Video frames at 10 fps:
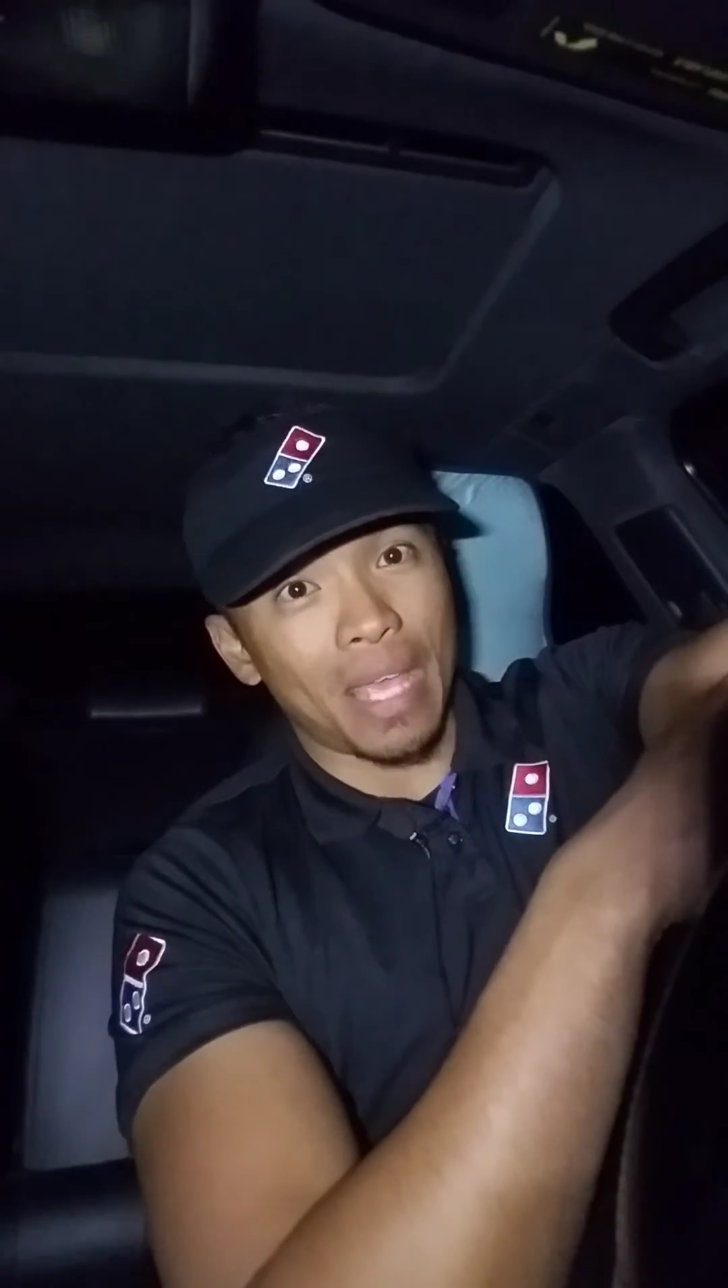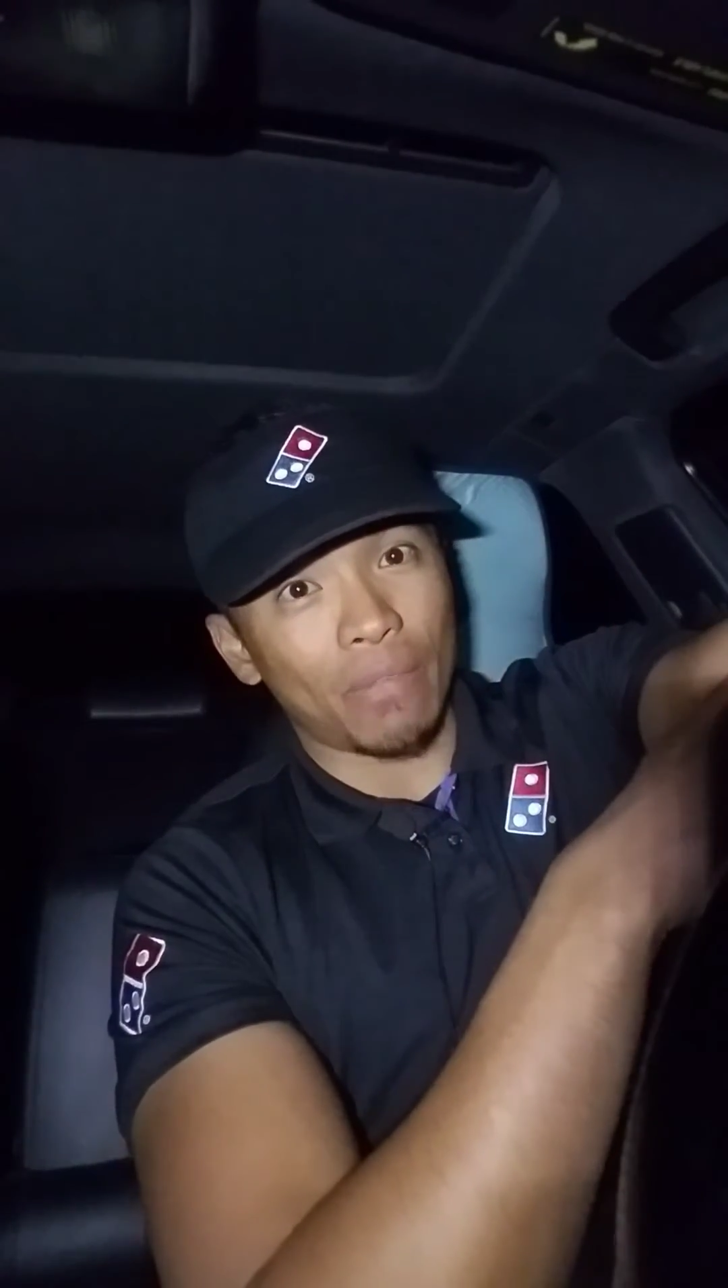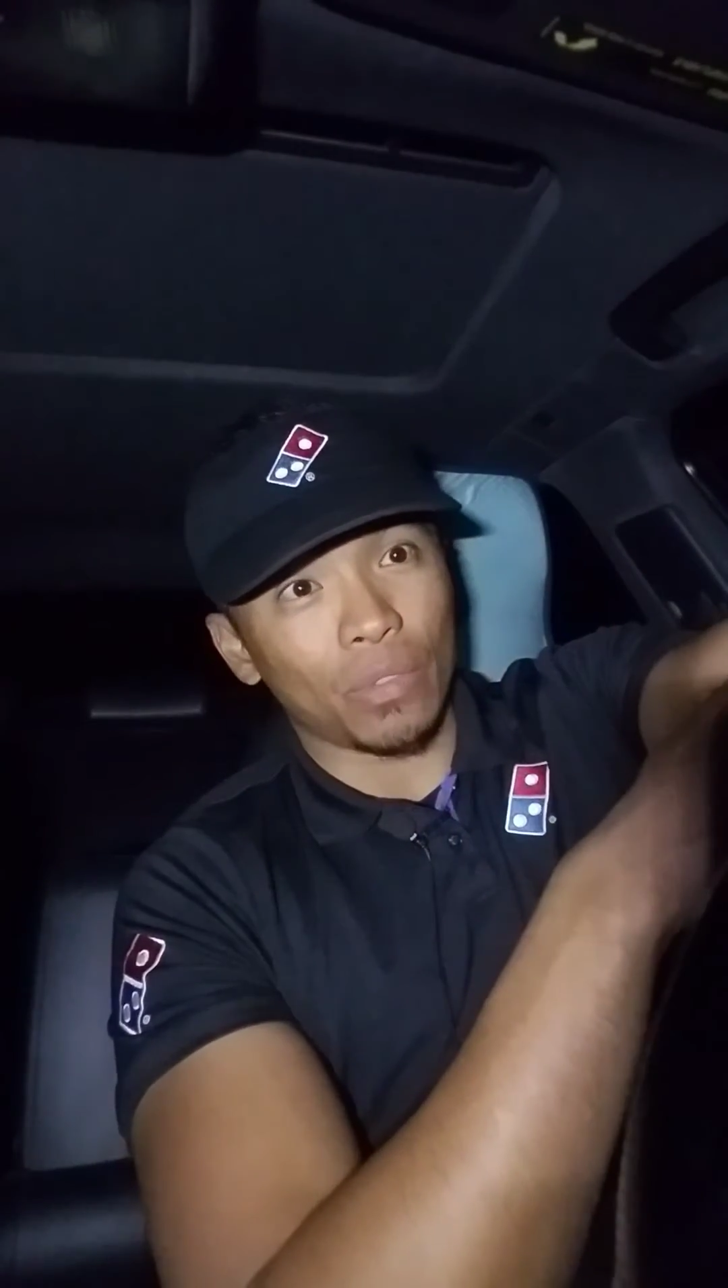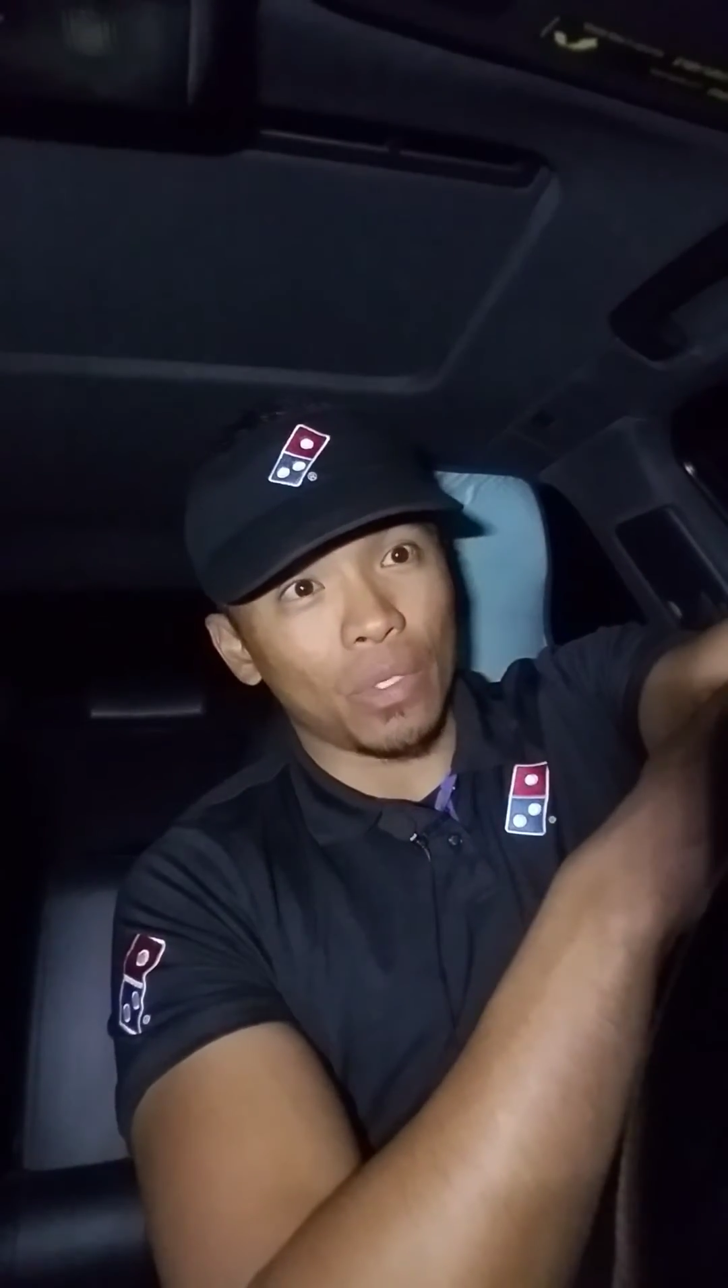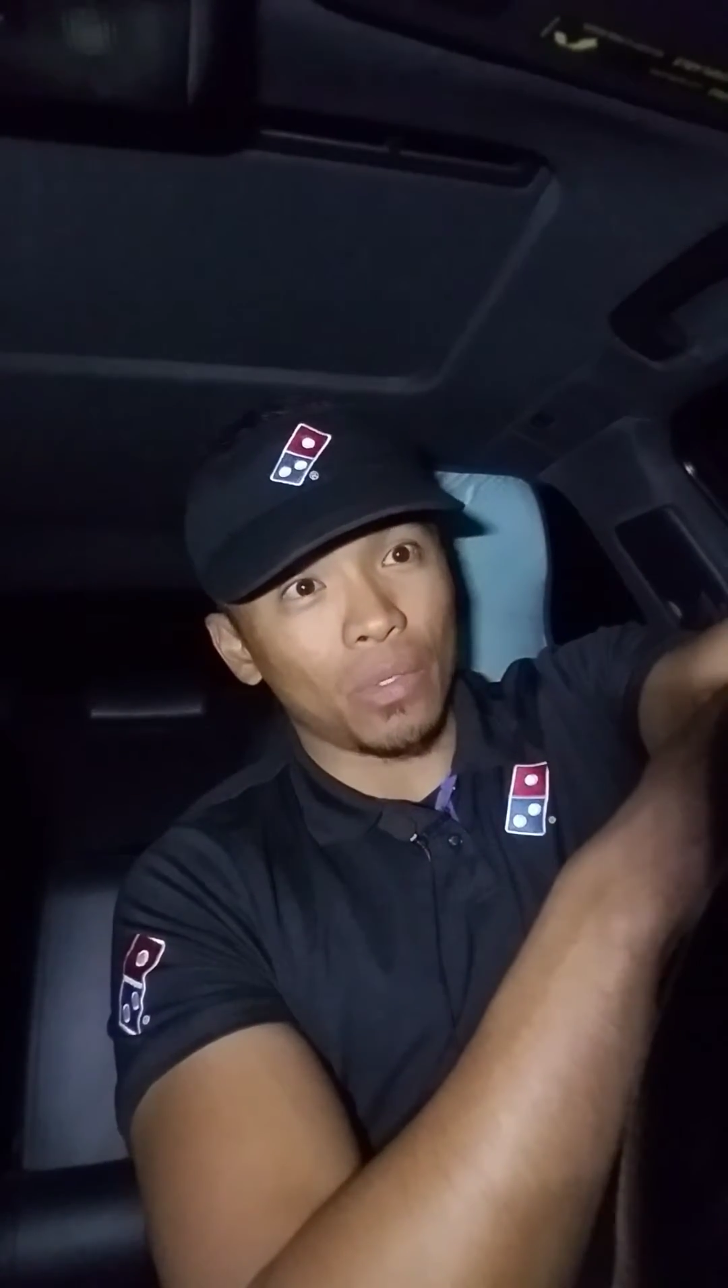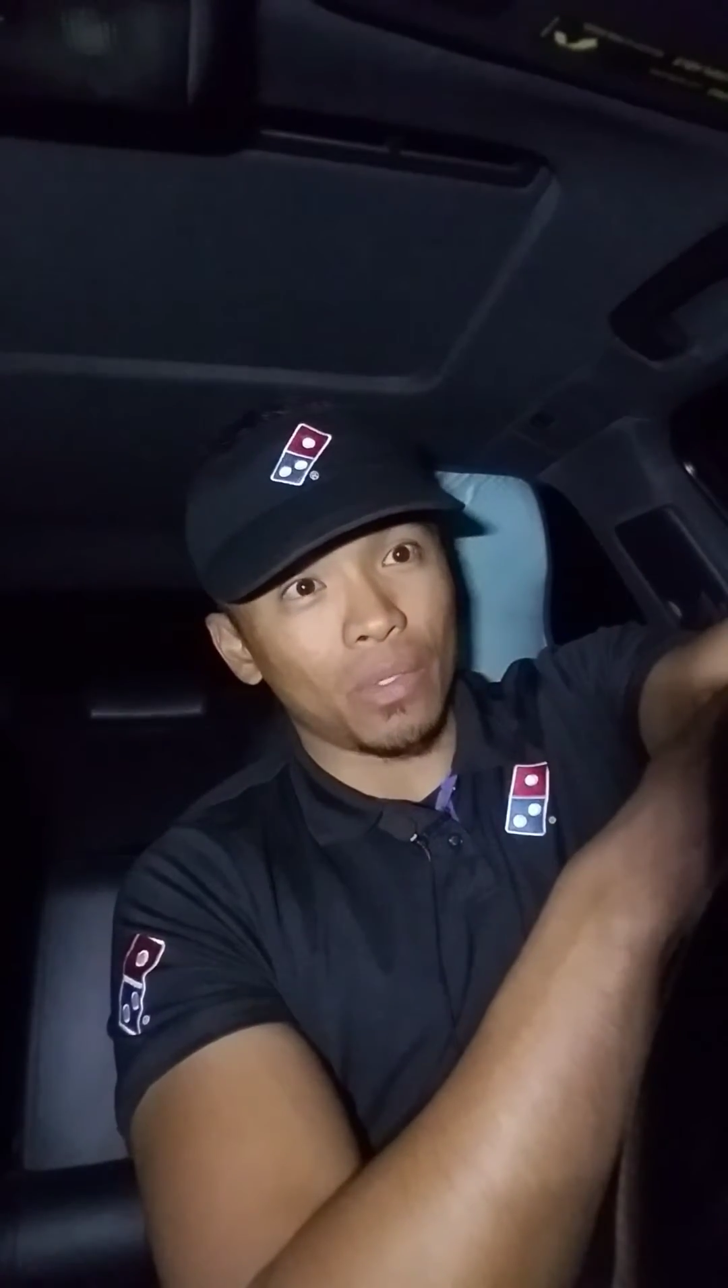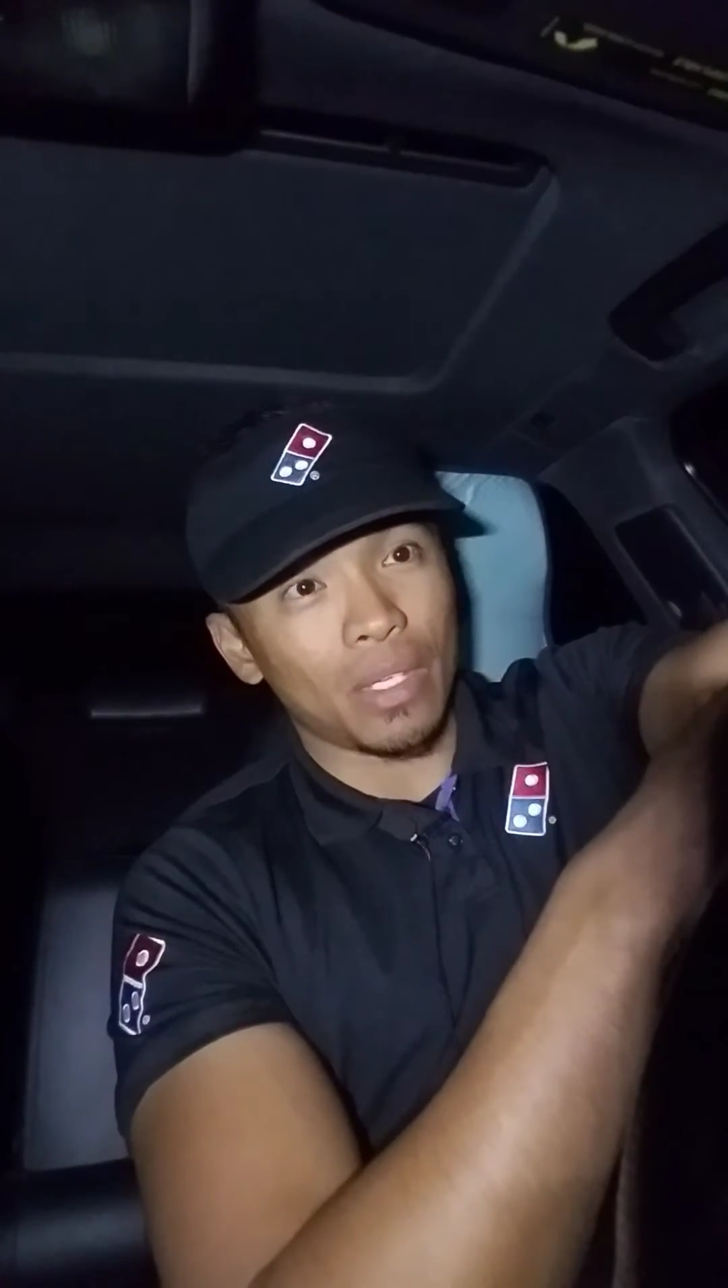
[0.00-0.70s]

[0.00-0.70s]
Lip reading: have to do